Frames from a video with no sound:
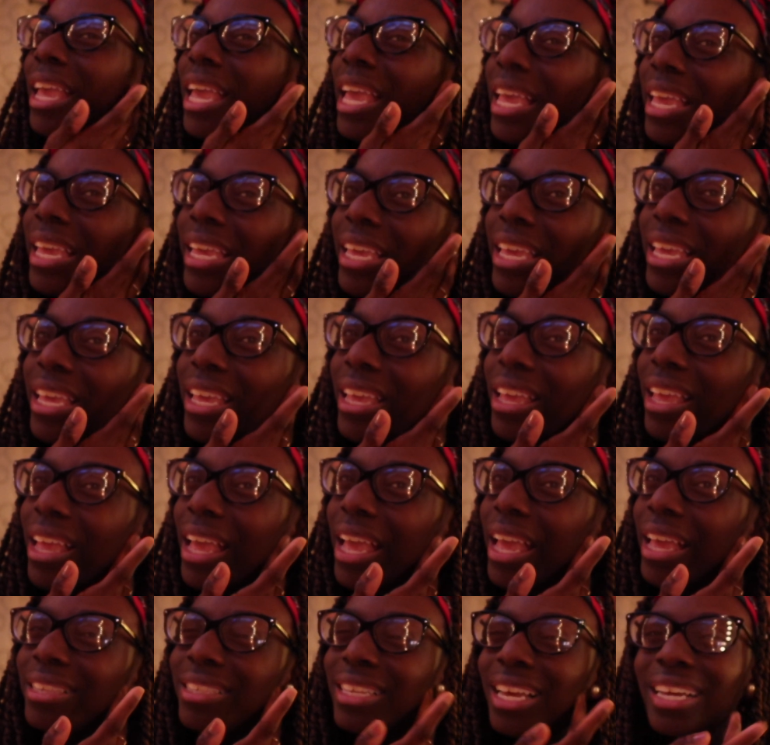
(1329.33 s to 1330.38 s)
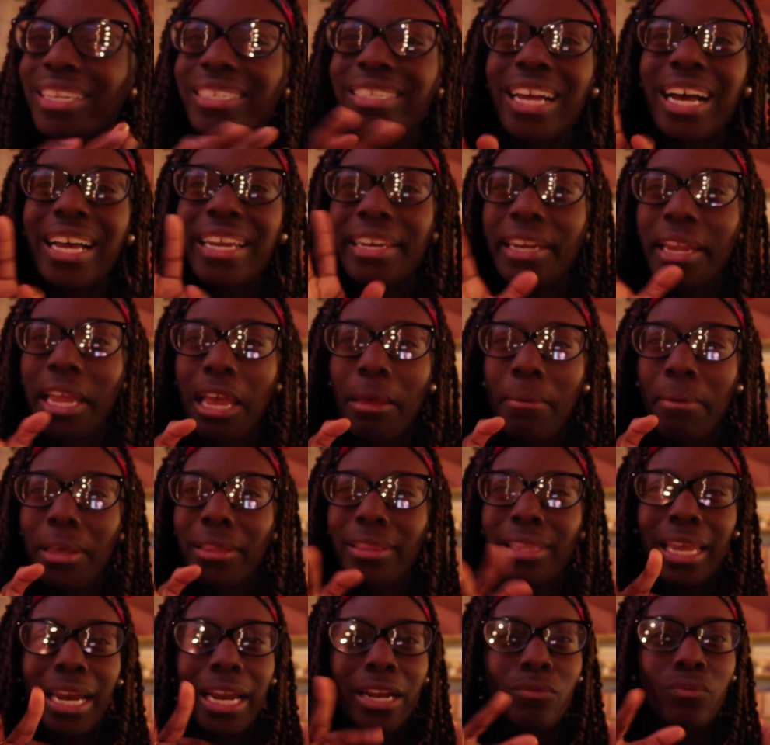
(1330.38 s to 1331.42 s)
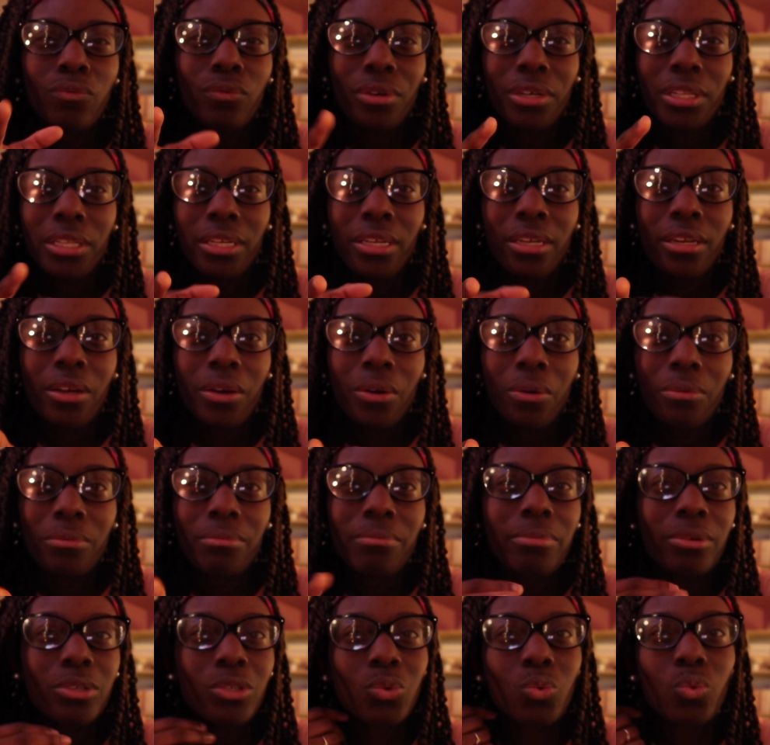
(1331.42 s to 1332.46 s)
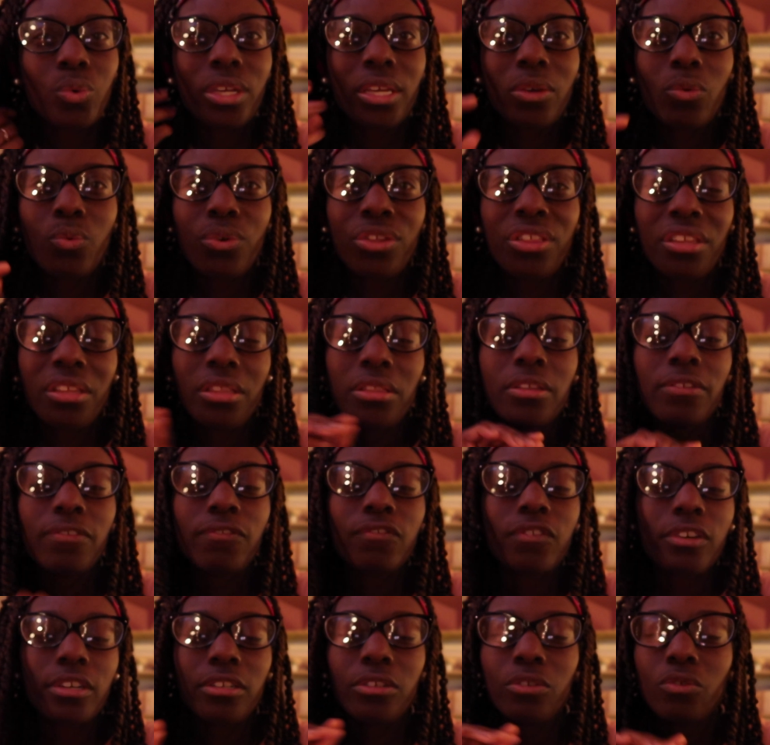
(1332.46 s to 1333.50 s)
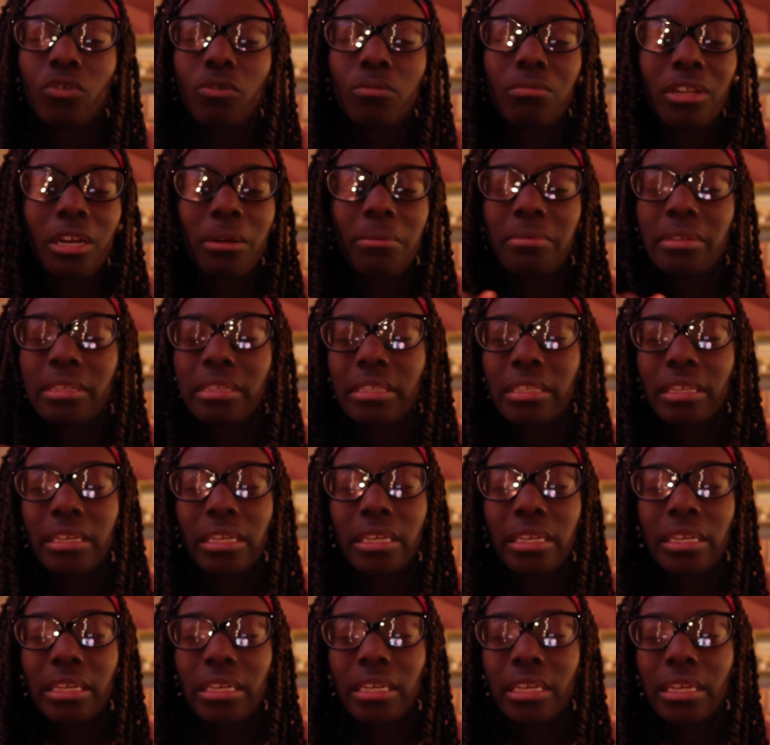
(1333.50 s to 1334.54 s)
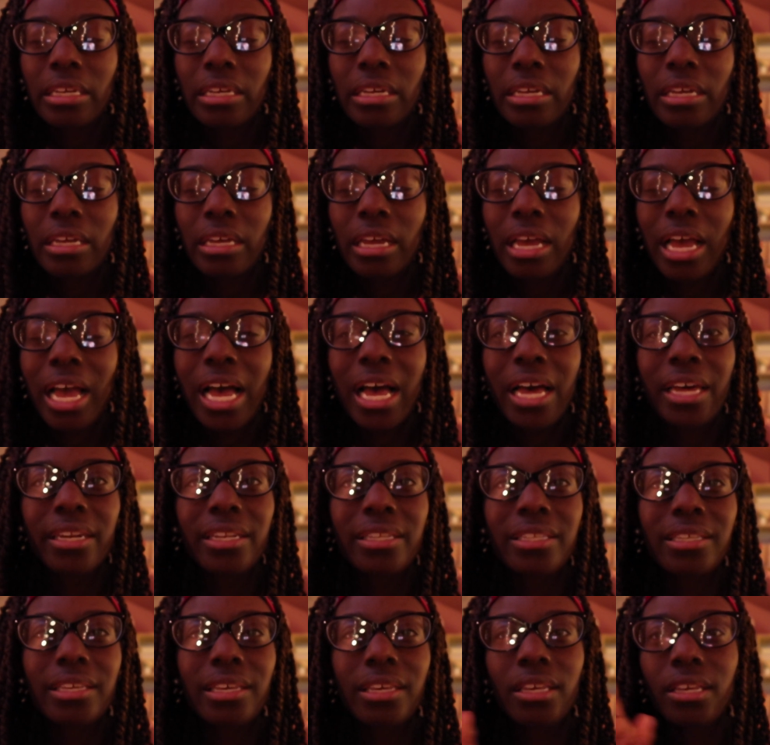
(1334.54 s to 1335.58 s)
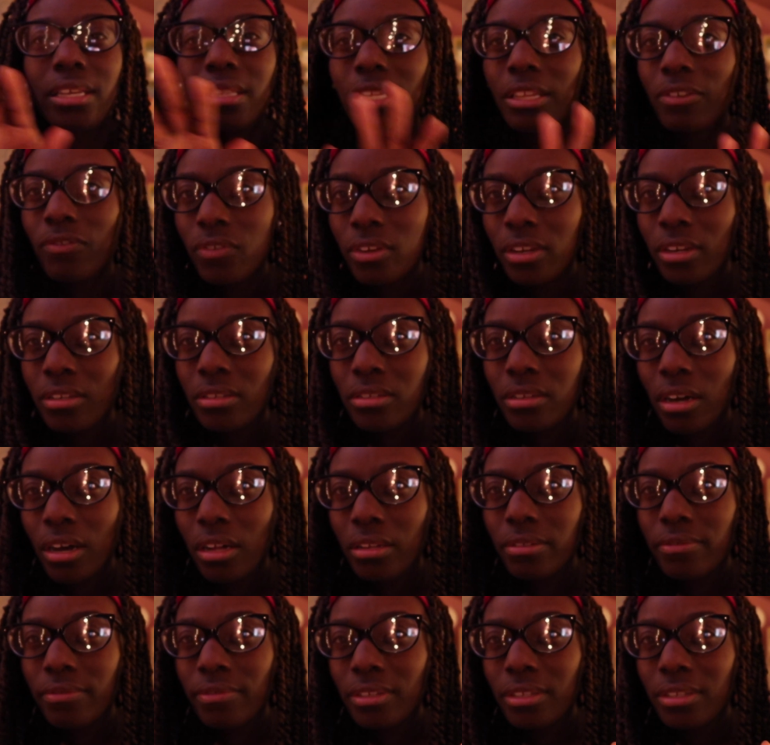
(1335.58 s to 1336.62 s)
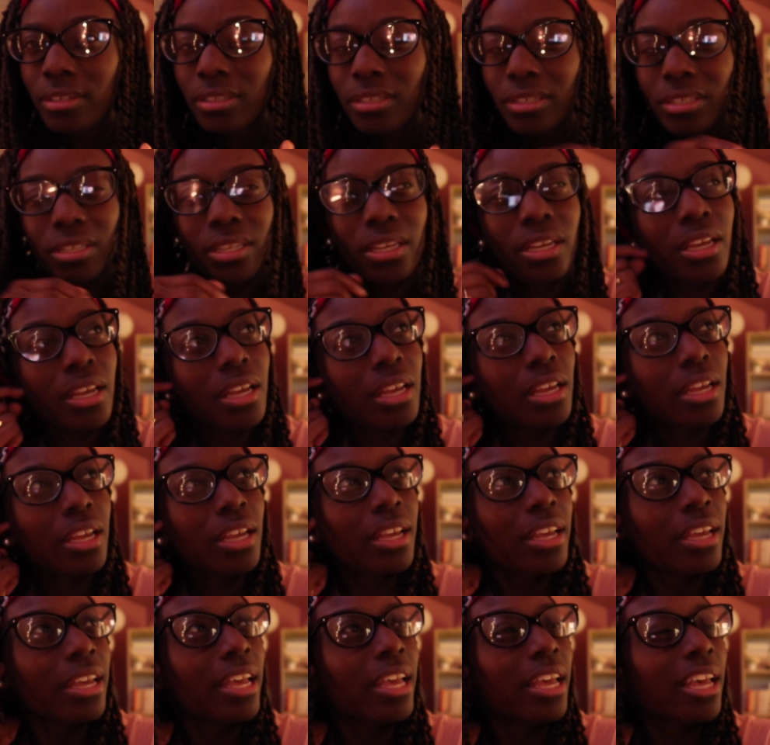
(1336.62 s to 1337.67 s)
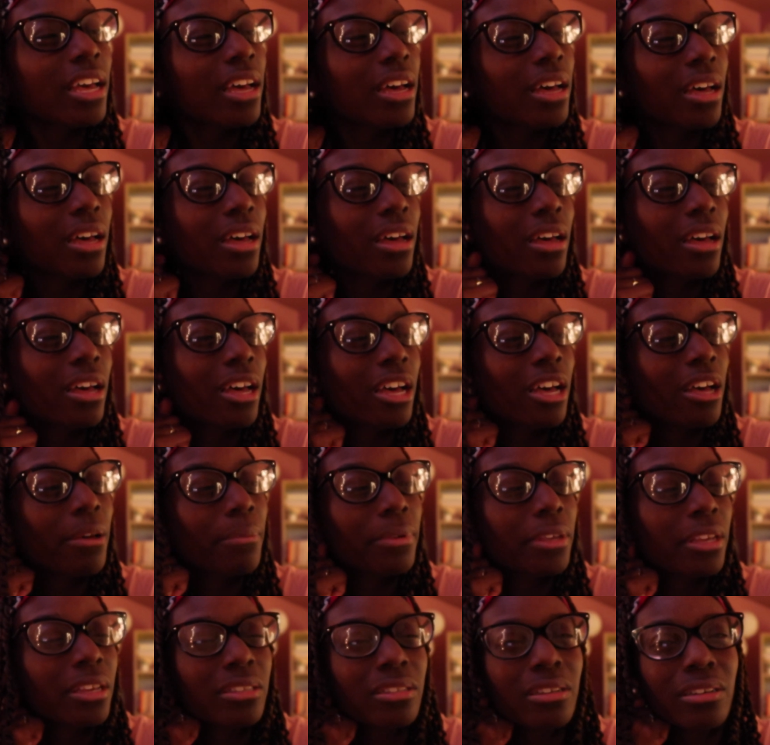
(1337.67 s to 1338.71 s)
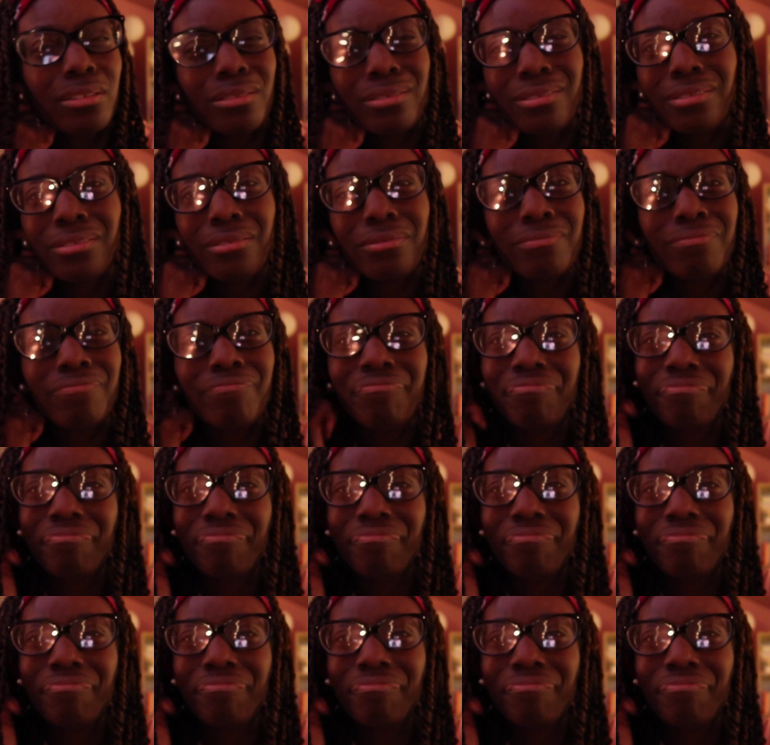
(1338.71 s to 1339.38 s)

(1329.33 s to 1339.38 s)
it's like a dynamic that I really don't, within the friend group, that I'm just like, how does Keely fit into all of this? Because her